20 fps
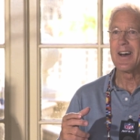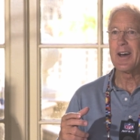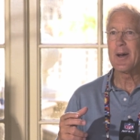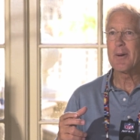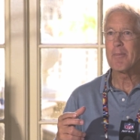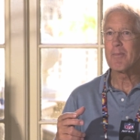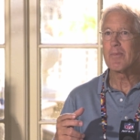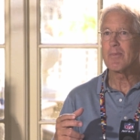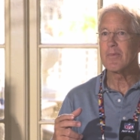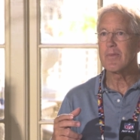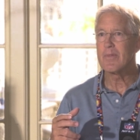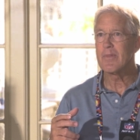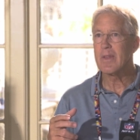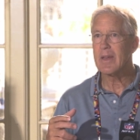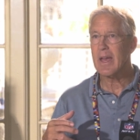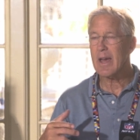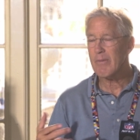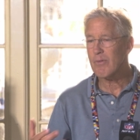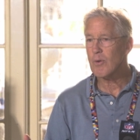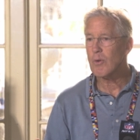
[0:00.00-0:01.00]
um,
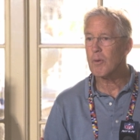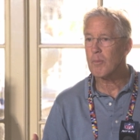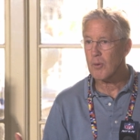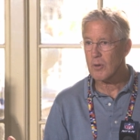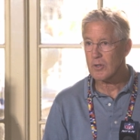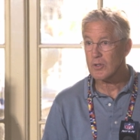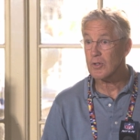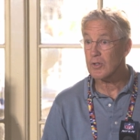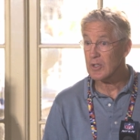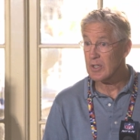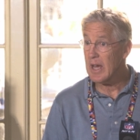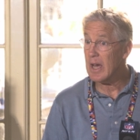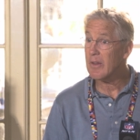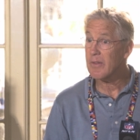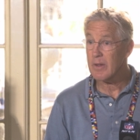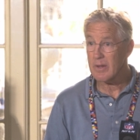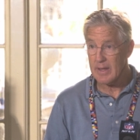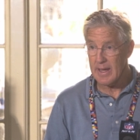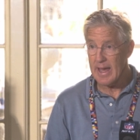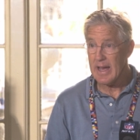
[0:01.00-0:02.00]
they have their own personal style
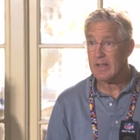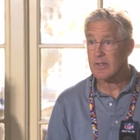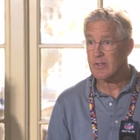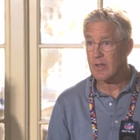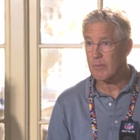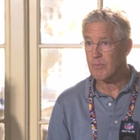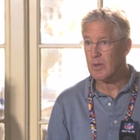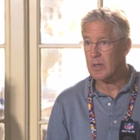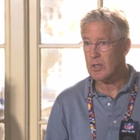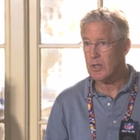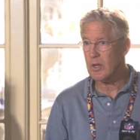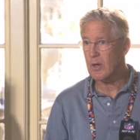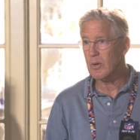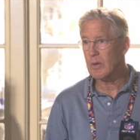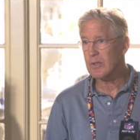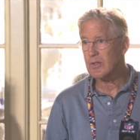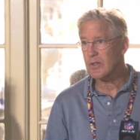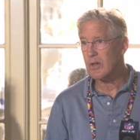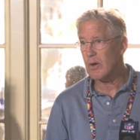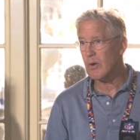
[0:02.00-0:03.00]
that they add something, you know,
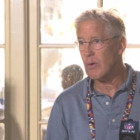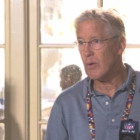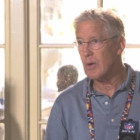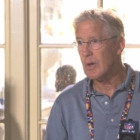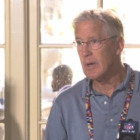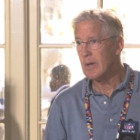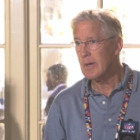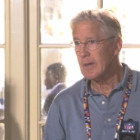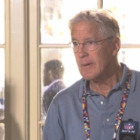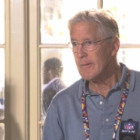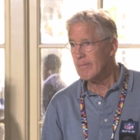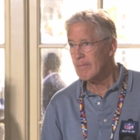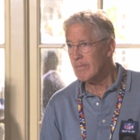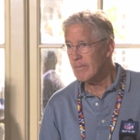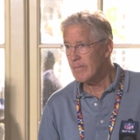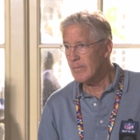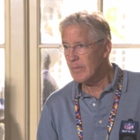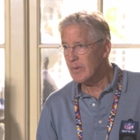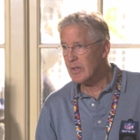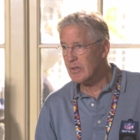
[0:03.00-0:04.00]
and so
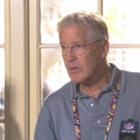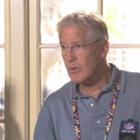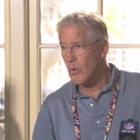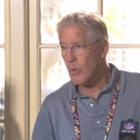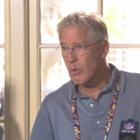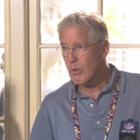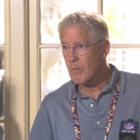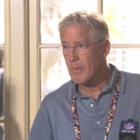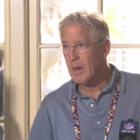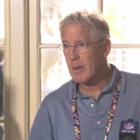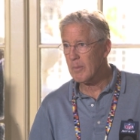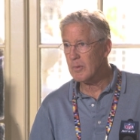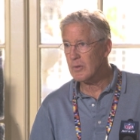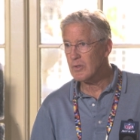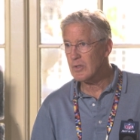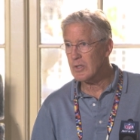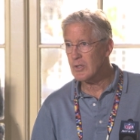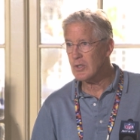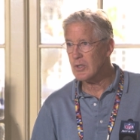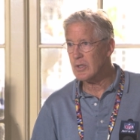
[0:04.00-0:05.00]
this quarterback
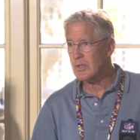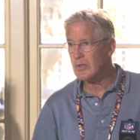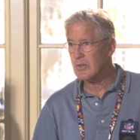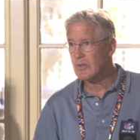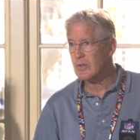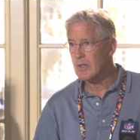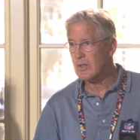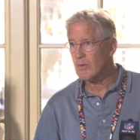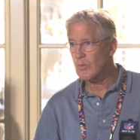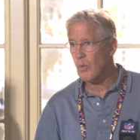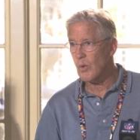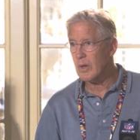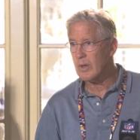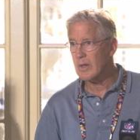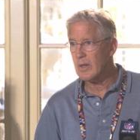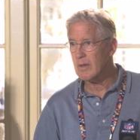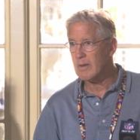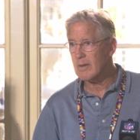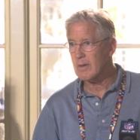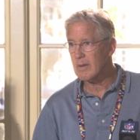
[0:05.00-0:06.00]
position is, is one
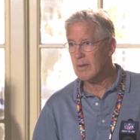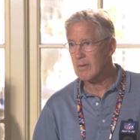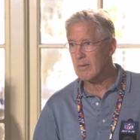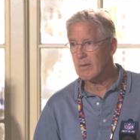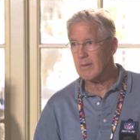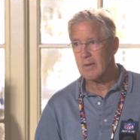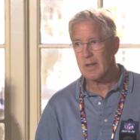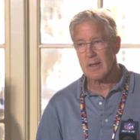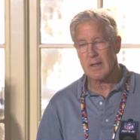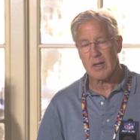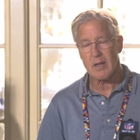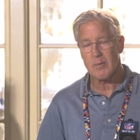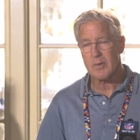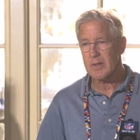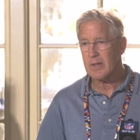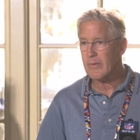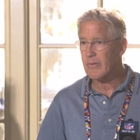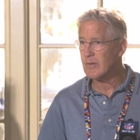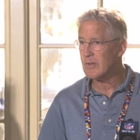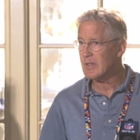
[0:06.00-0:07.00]
that they come
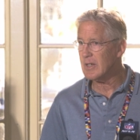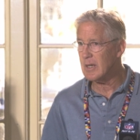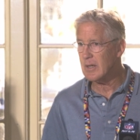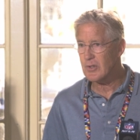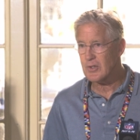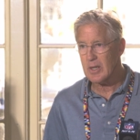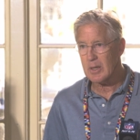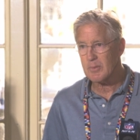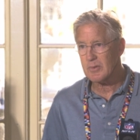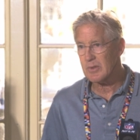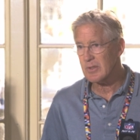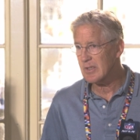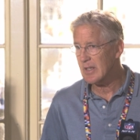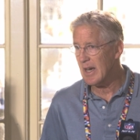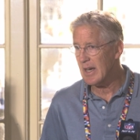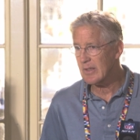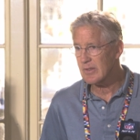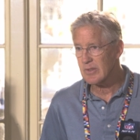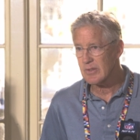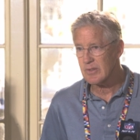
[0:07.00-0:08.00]
in different shapes and
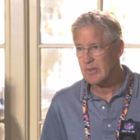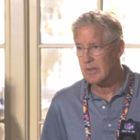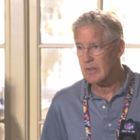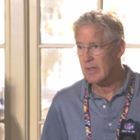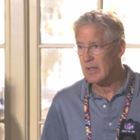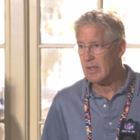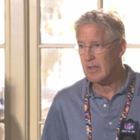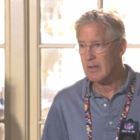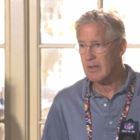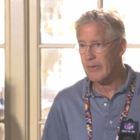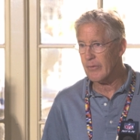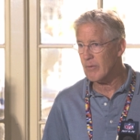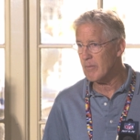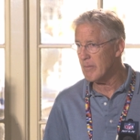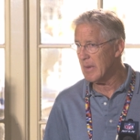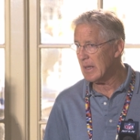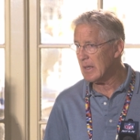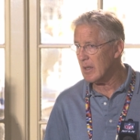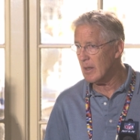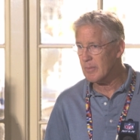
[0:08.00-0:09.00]
sizes and, and,
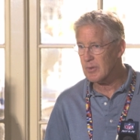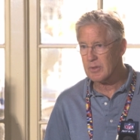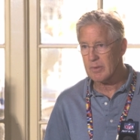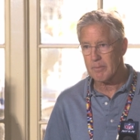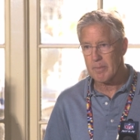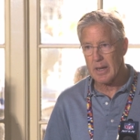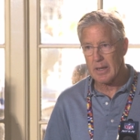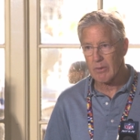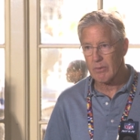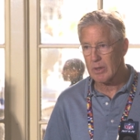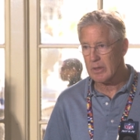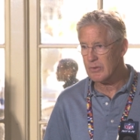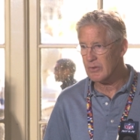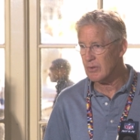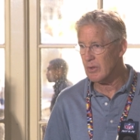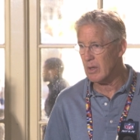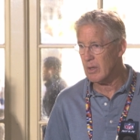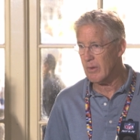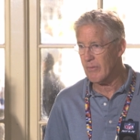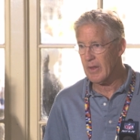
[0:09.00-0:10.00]
different makeups and backgrounds
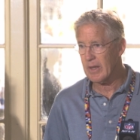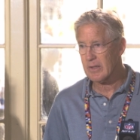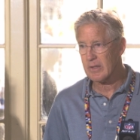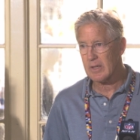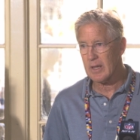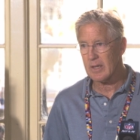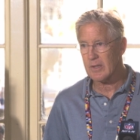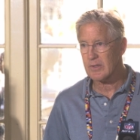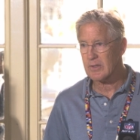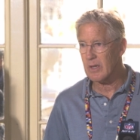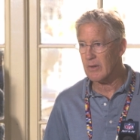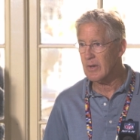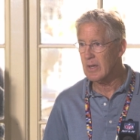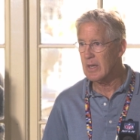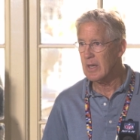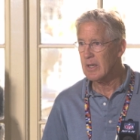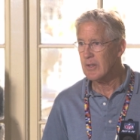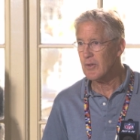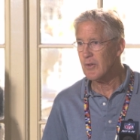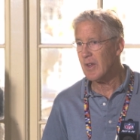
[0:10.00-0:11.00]
and all of that kind of stuff.
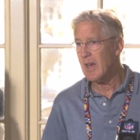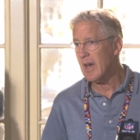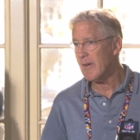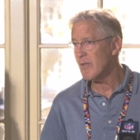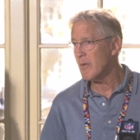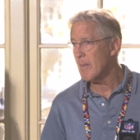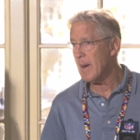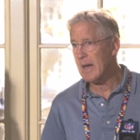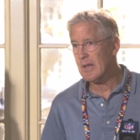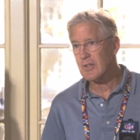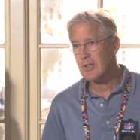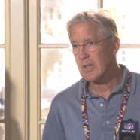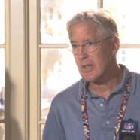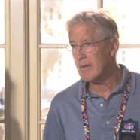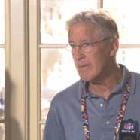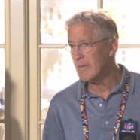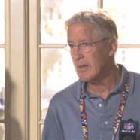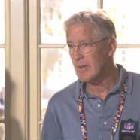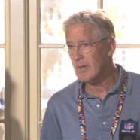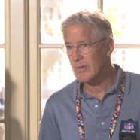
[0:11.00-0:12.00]
Do they have the magic,
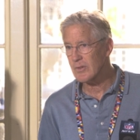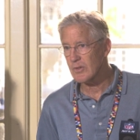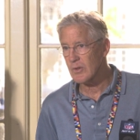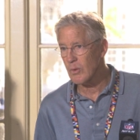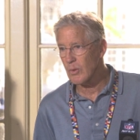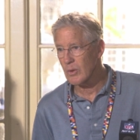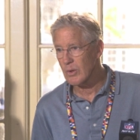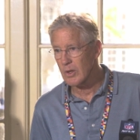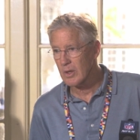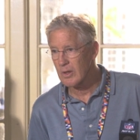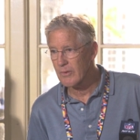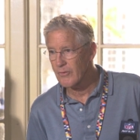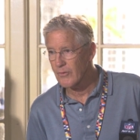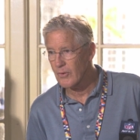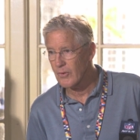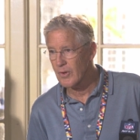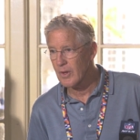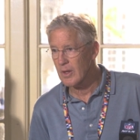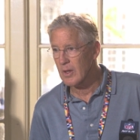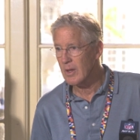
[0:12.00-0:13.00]
you know? So we're looking
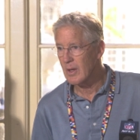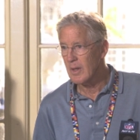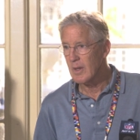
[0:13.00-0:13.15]
for the,